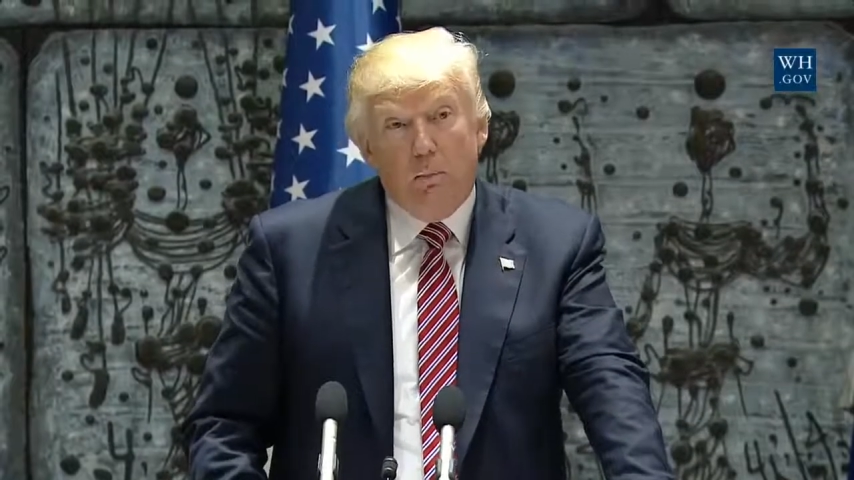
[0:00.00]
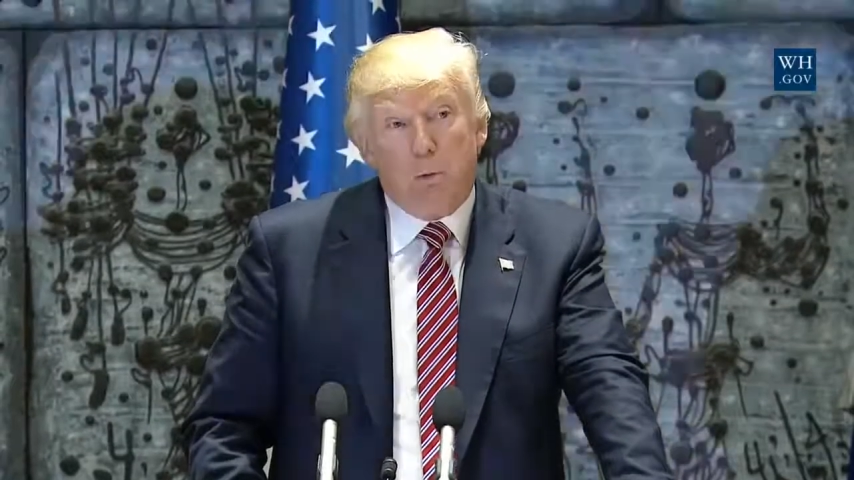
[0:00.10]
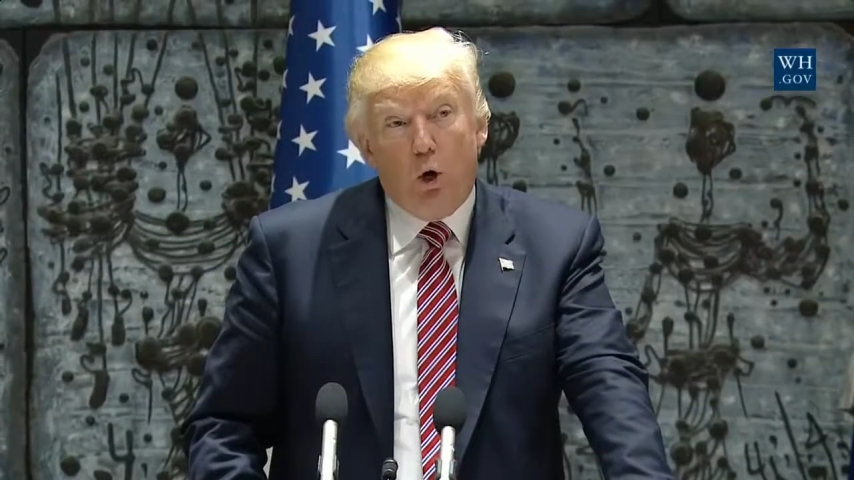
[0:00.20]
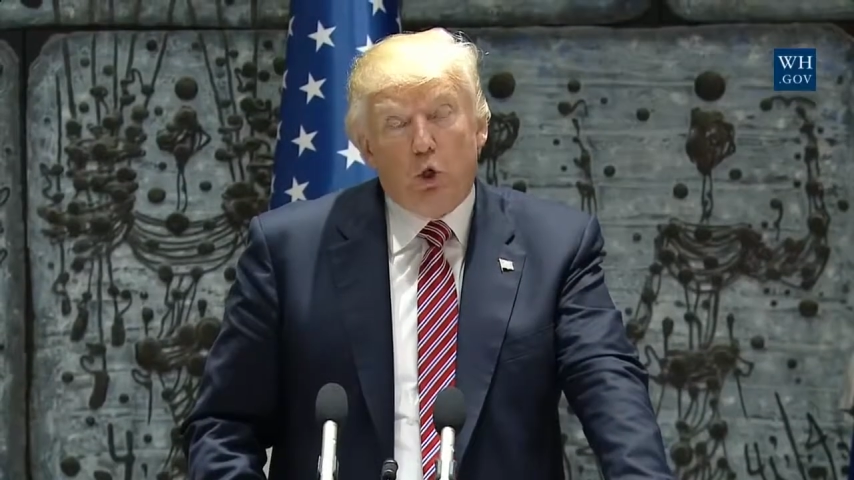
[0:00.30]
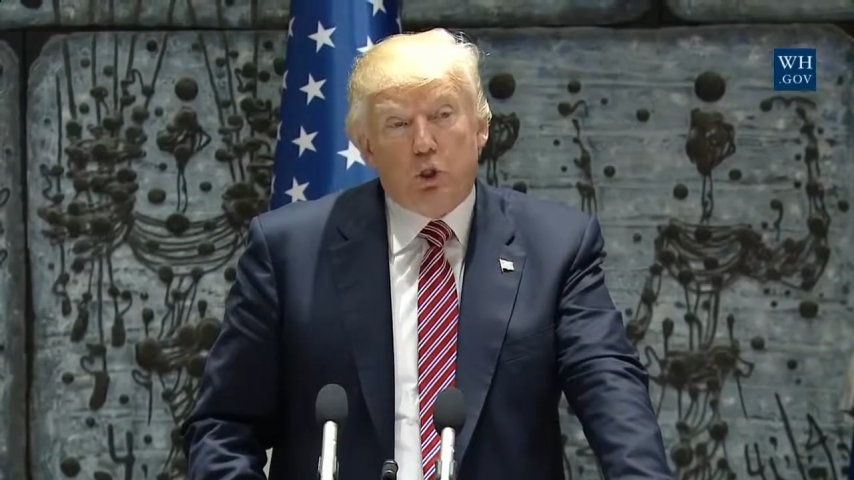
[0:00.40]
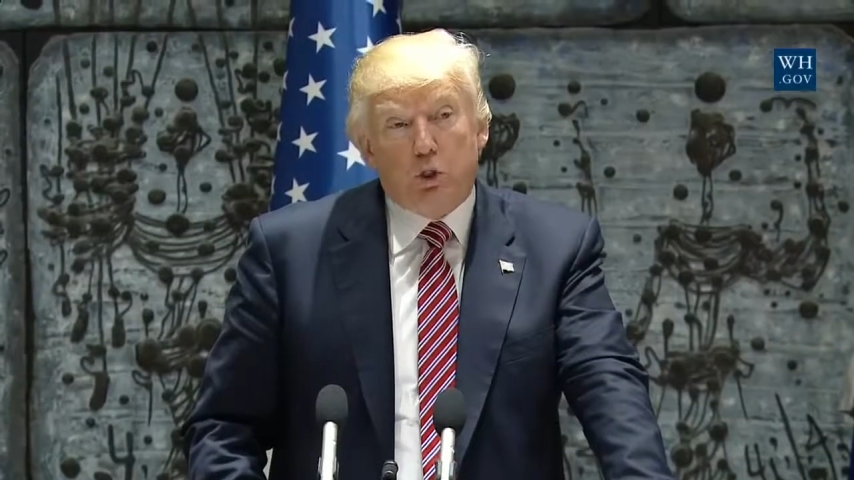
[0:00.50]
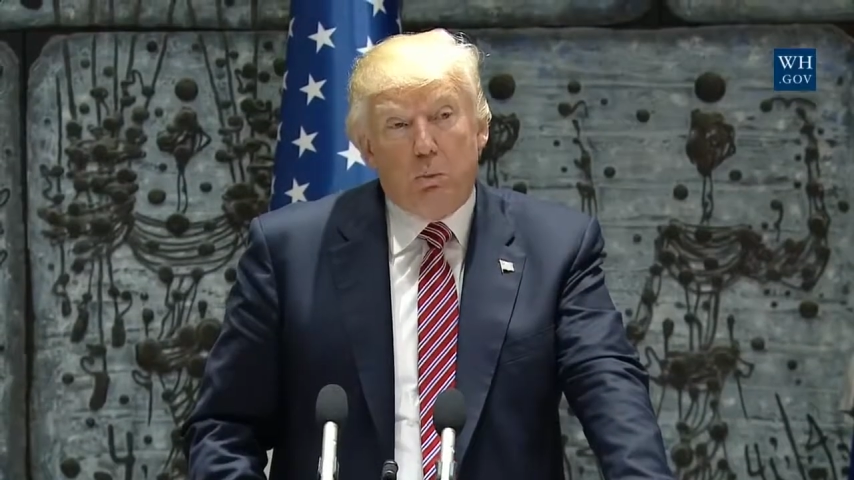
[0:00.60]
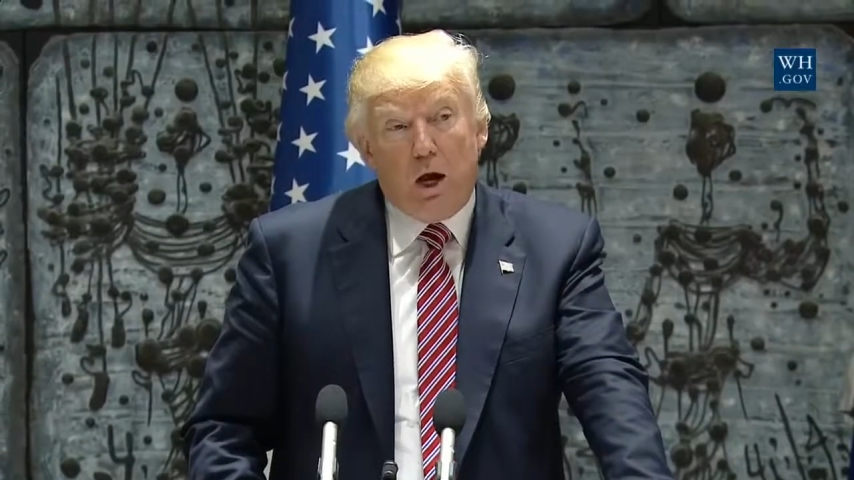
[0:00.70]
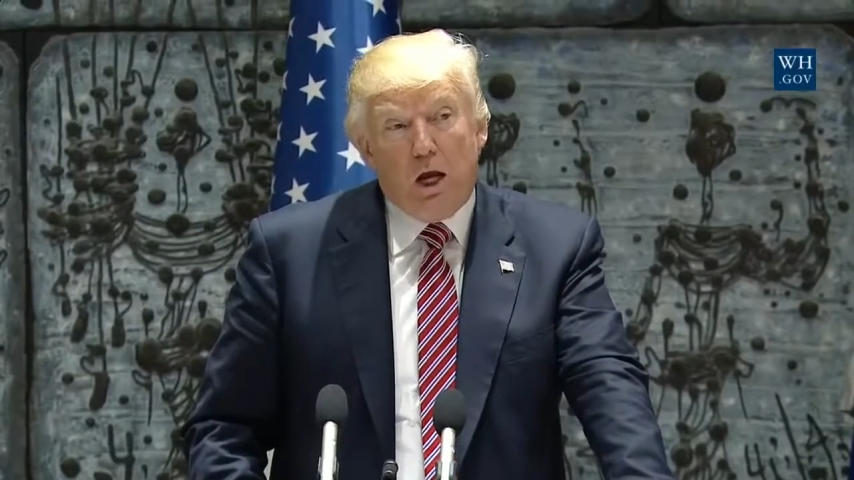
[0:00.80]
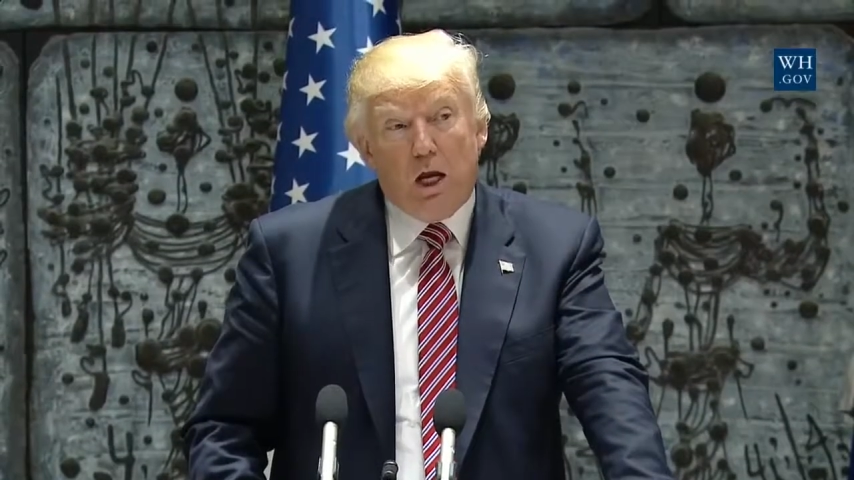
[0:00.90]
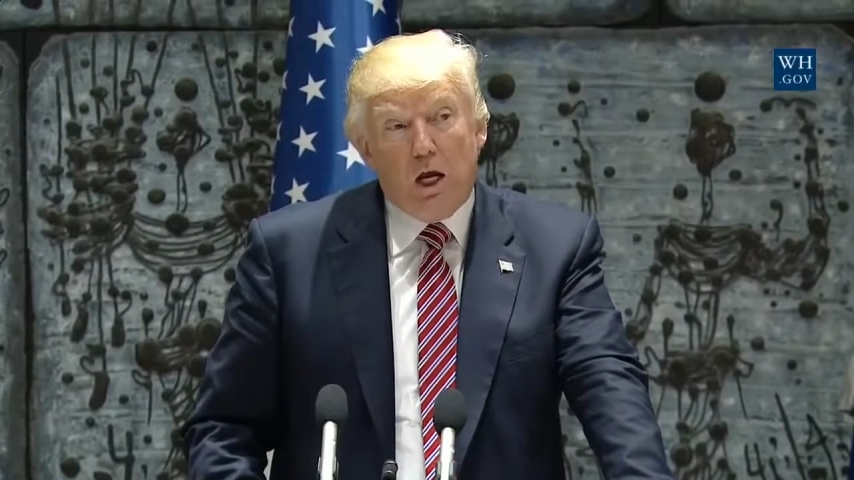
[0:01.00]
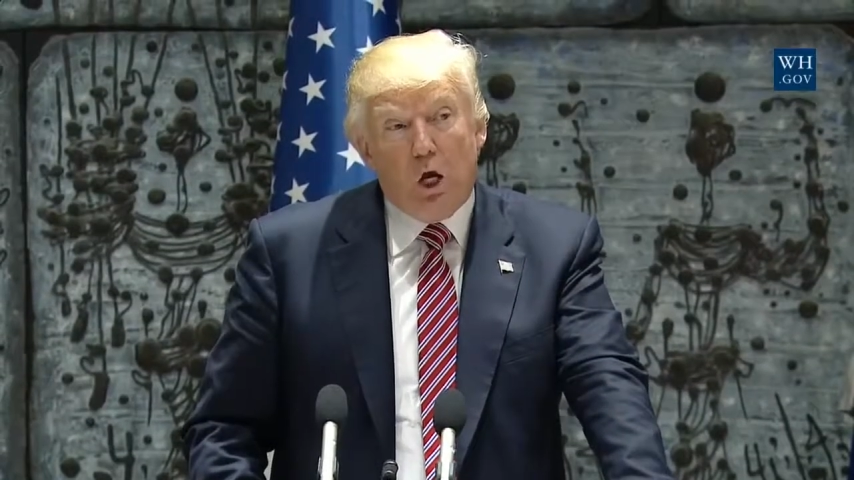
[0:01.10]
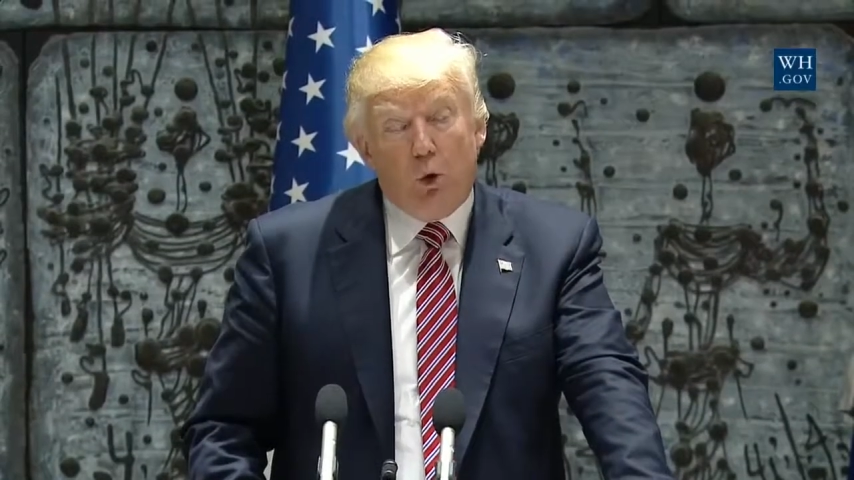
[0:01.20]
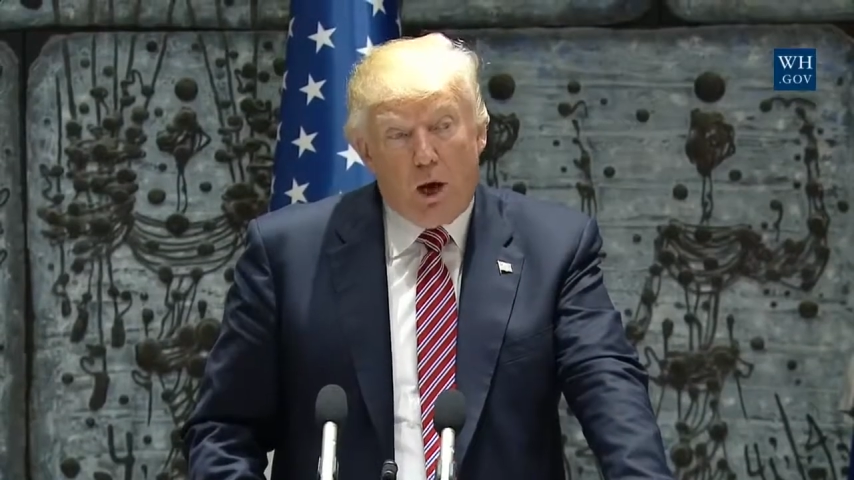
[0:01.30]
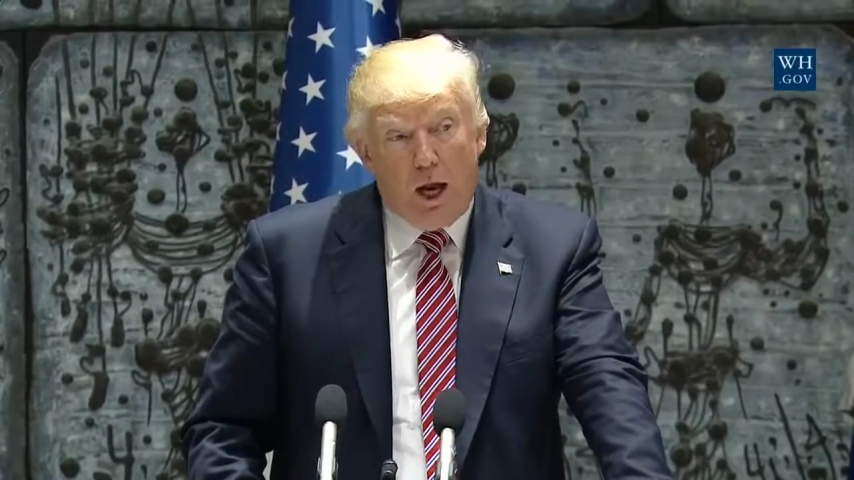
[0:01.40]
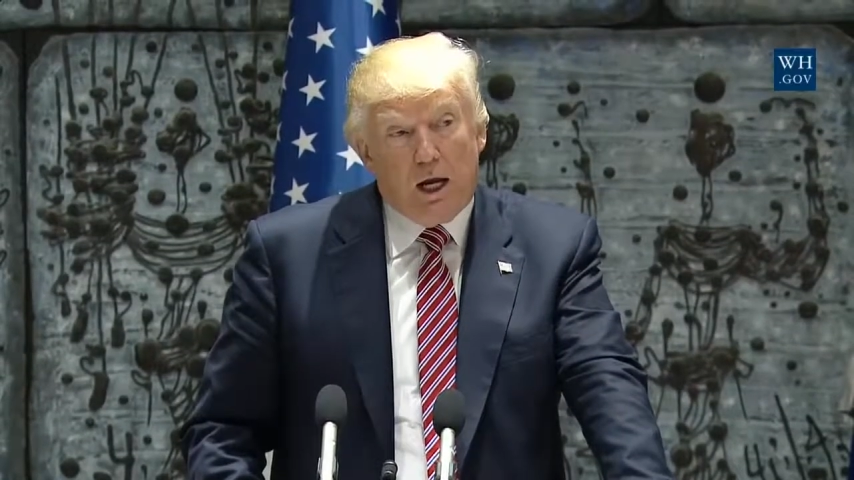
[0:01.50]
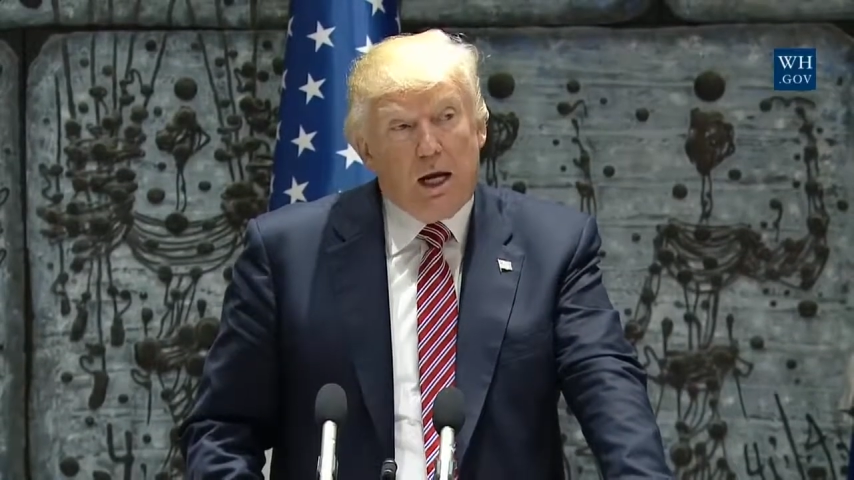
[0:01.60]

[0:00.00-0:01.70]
posed by Iran.